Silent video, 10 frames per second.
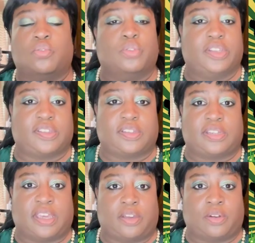Risk
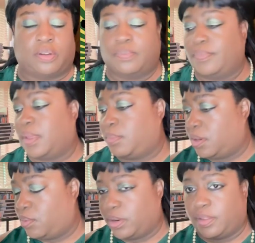Taker. I'm going
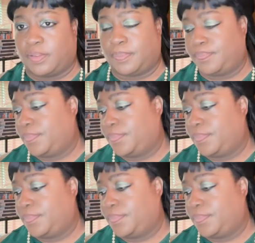to wear this.